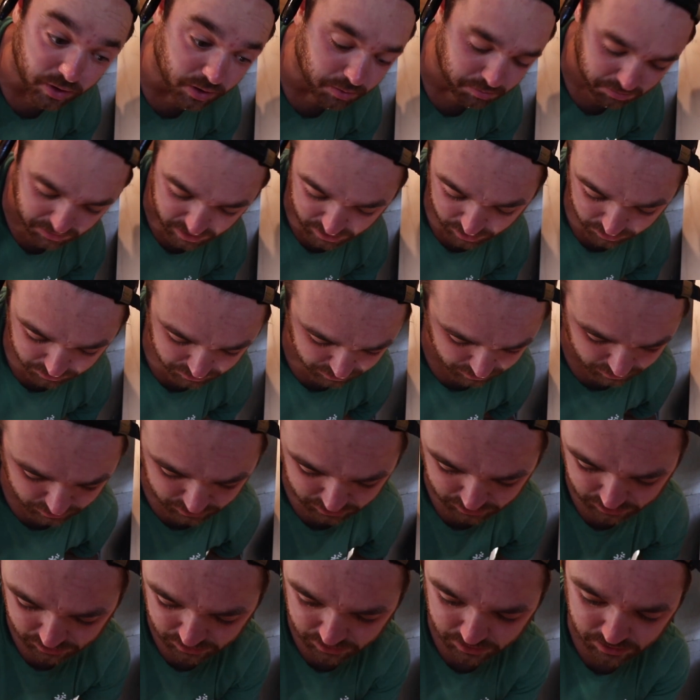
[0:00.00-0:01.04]
Mount
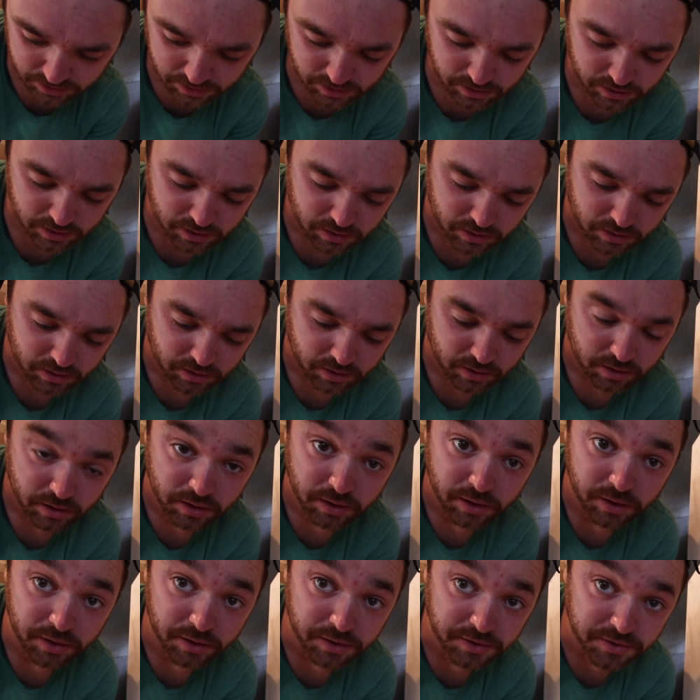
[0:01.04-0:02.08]

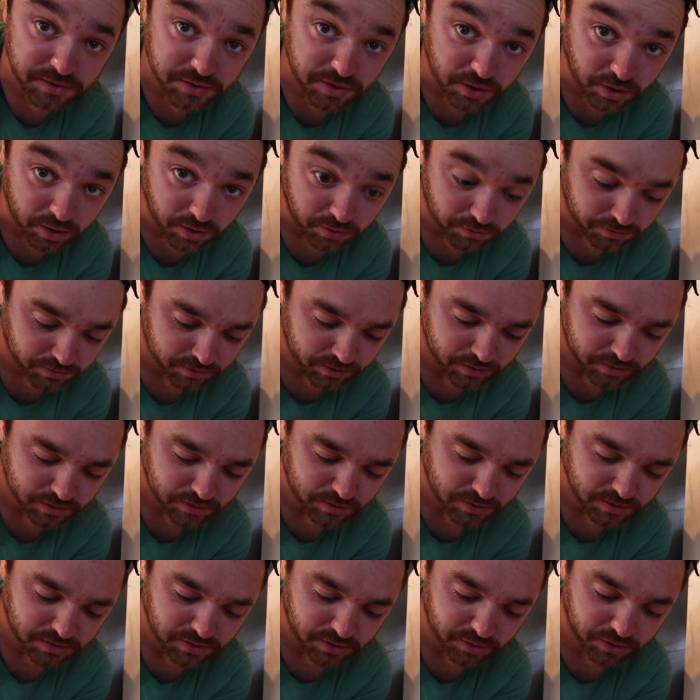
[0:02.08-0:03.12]
the stove.
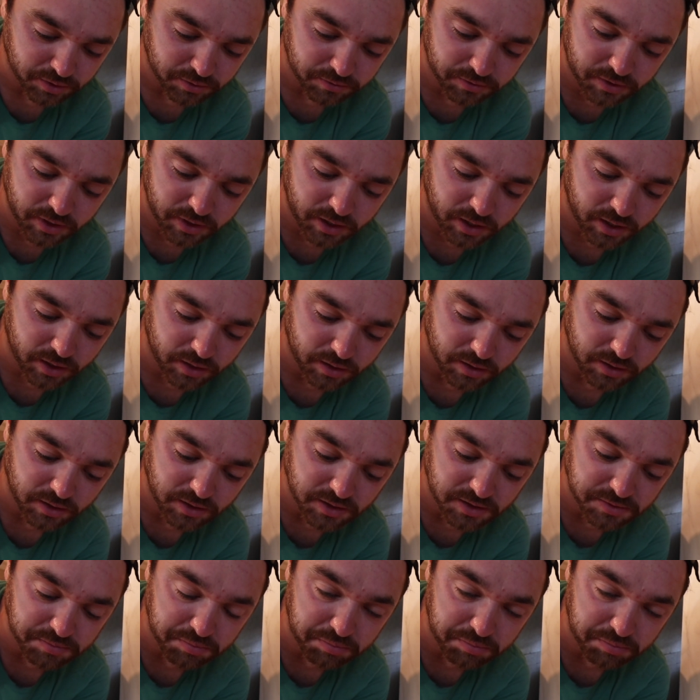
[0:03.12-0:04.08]
So you've got these